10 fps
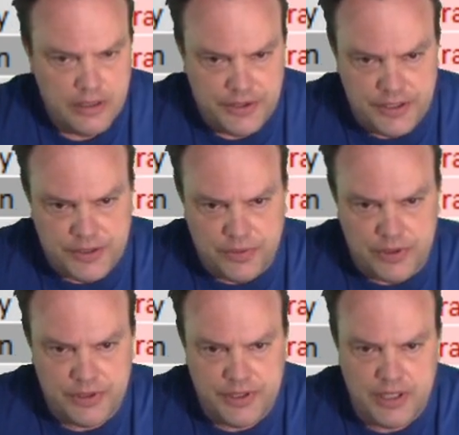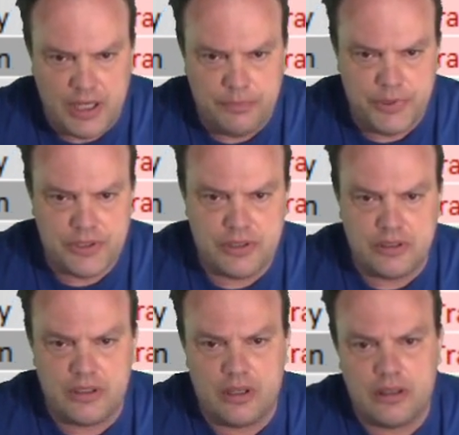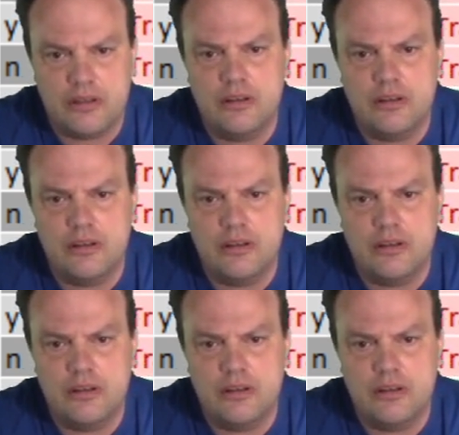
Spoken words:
this one, the Ambition again,